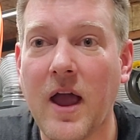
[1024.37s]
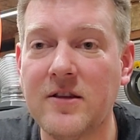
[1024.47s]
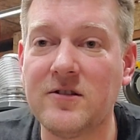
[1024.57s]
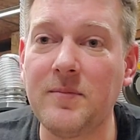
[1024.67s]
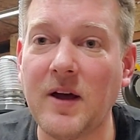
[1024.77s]

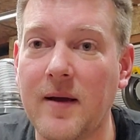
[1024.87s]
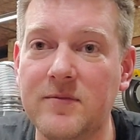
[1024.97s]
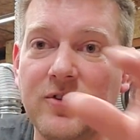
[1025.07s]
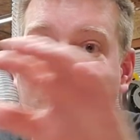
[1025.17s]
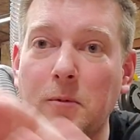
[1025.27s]
And
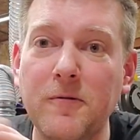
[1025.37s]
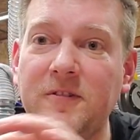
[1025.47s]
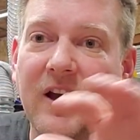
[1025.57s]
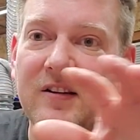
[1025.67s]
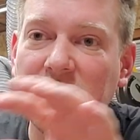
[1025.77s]
sometimes they'll move
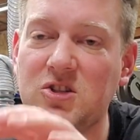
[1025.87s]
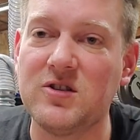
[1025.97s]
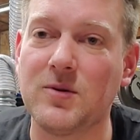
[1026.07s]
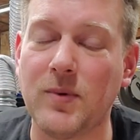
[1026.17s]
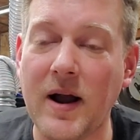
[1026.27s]

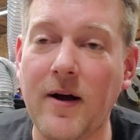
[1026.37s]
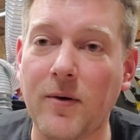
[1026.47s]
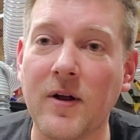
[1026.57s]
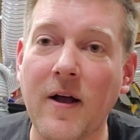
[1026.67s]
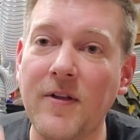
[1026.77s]
technicians
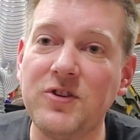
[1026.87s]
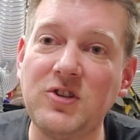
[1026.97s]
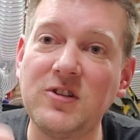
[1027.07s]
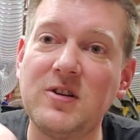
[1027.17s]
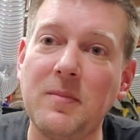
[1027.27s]
around
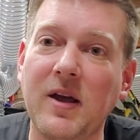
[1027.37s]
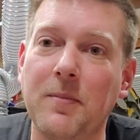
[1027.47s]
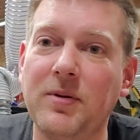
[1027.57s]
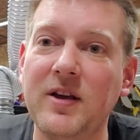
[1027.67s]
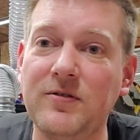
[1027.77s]
just to make
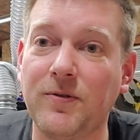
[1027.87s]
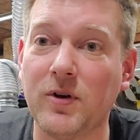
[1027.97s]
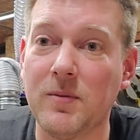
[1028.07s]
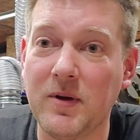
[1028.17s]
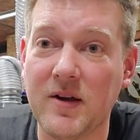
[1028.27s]
a place for
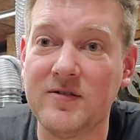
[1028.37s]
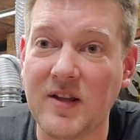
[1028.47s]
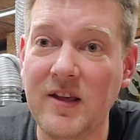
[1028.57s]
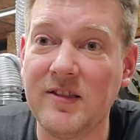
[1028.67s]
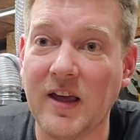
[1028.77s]
you because
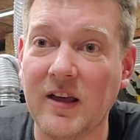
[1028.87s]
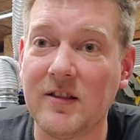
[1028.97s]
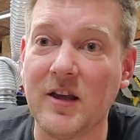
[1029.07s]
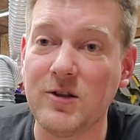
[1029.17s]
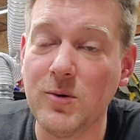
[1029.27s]
they
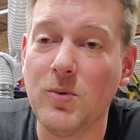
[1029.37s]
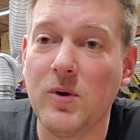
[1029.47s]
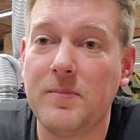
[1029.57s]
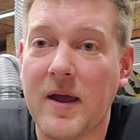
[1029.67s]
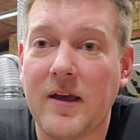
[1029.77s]
think that you
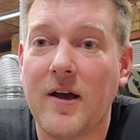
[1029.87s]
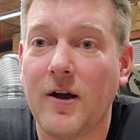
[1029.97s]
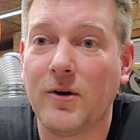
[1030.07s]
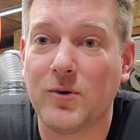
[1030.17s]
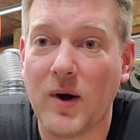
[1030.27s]
would make
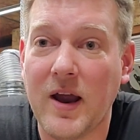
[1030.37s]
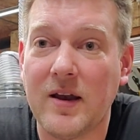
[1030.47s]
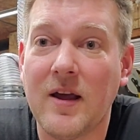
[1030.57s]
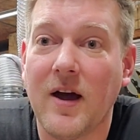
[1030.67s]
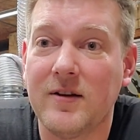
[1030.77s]
a
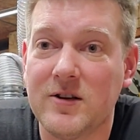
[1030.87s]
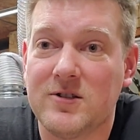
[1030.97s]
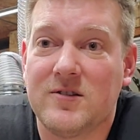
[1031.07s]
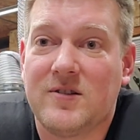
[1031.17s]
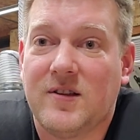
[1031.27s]
great
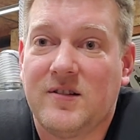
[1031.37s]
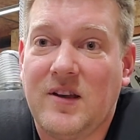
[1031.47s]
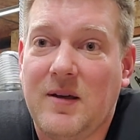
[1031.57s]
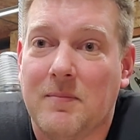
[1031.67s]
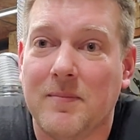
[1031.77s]
addition to their
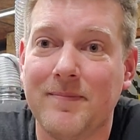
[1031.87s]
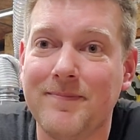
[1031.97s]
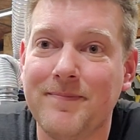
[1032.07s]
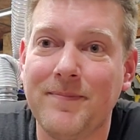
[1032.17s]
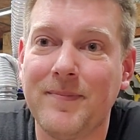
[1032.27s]
team.
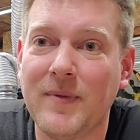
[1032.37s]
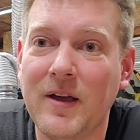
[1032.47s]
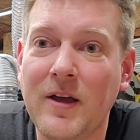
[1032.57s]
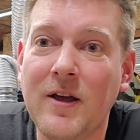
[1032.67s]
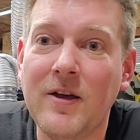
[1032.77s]

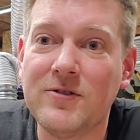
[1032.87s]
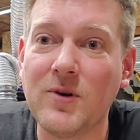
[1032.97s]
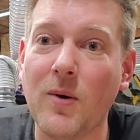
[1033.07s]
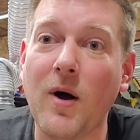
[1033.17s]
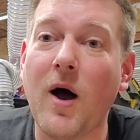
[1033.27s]

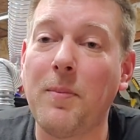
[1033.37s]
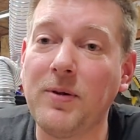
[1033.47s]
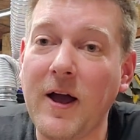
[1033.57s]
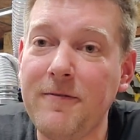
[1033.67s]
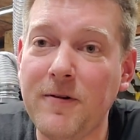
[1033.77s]
So
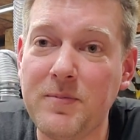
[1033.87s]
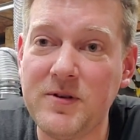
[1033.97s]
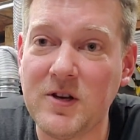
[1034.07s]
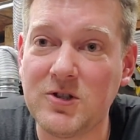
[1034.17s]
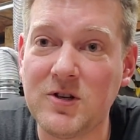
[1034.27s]
apply for
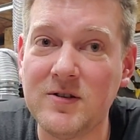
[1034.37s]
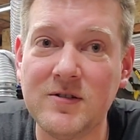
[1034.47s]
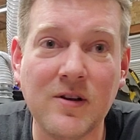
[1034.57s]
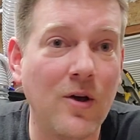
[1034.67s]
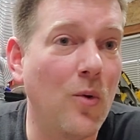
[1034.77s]

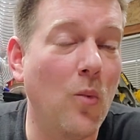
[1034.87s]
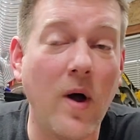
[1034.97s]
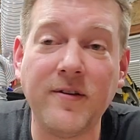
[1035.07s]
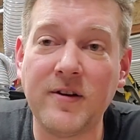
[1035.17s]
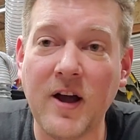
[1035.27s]
positions,
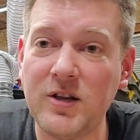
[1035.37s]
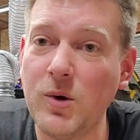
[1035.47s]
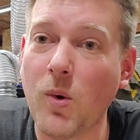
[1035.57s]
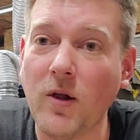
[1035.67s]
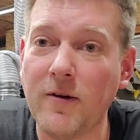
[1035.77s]
whether or not you
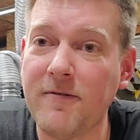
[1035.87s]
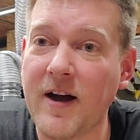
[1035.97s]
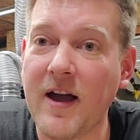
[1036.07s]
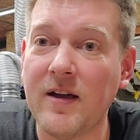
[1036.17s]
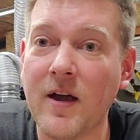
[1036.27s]

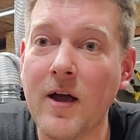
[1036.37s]
qualify.